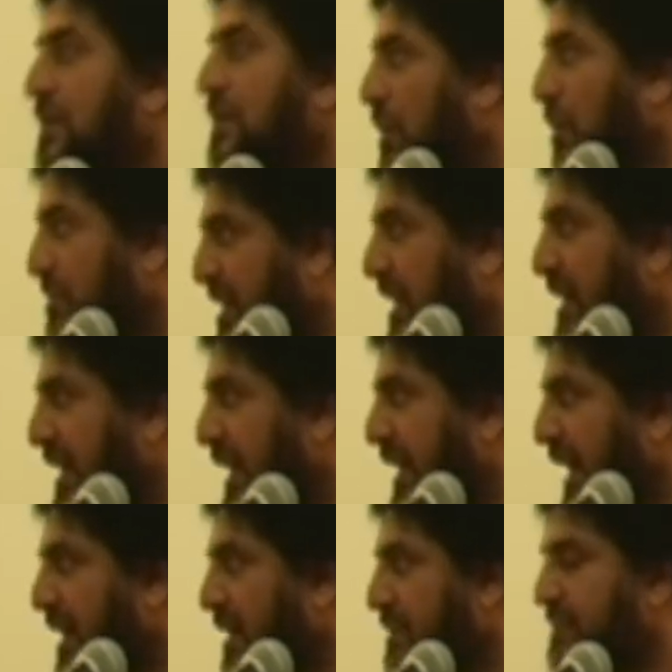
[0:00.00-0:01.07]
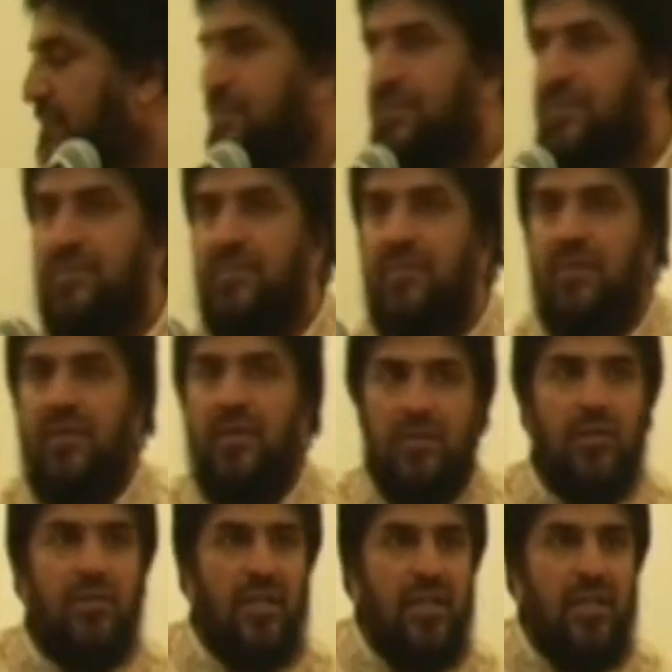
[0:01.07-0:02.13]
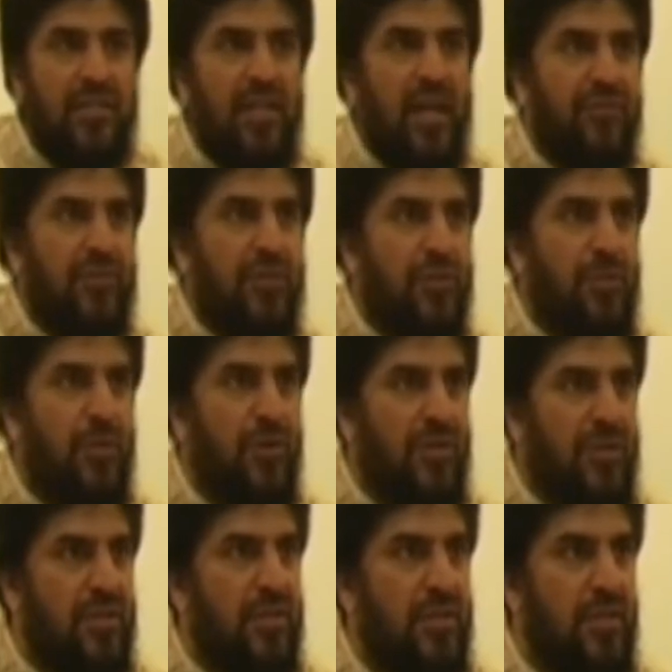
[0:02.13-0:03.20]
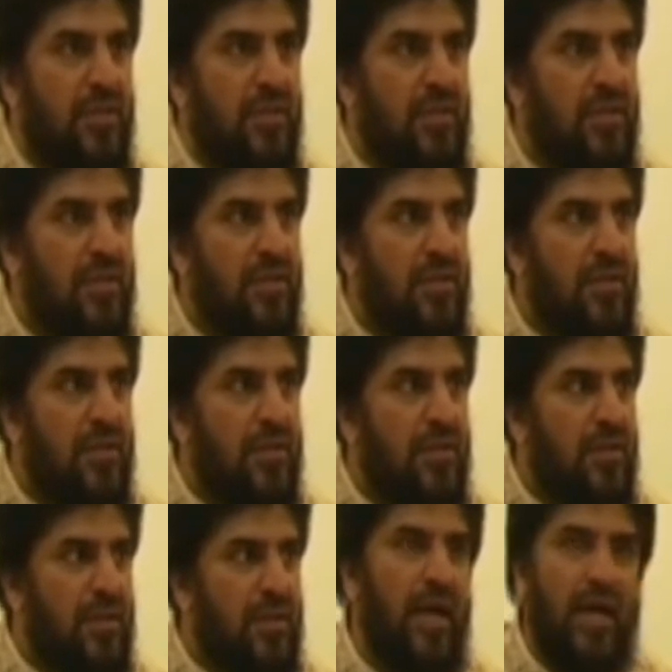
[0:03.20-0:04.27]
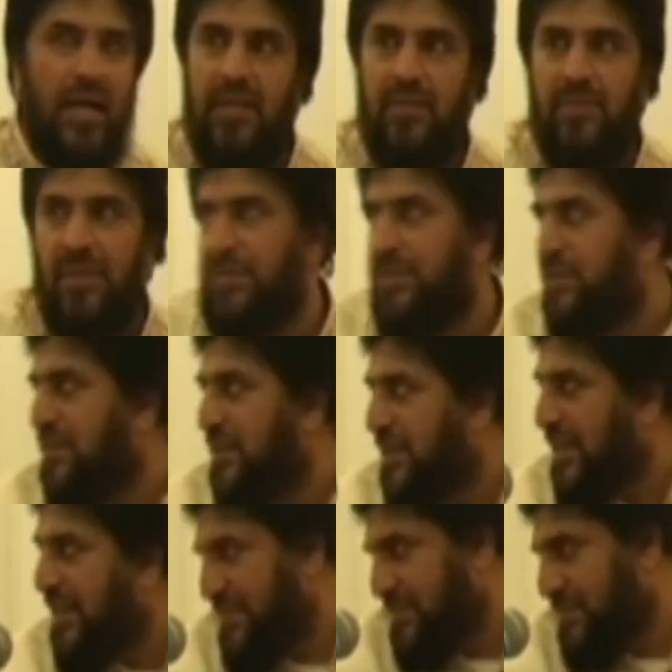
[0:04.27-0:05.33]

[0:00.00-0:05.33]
On Sunday, yeah. So it's day after tomorrow, isn't it? Yeah, I didn't make a mistake. Yeah.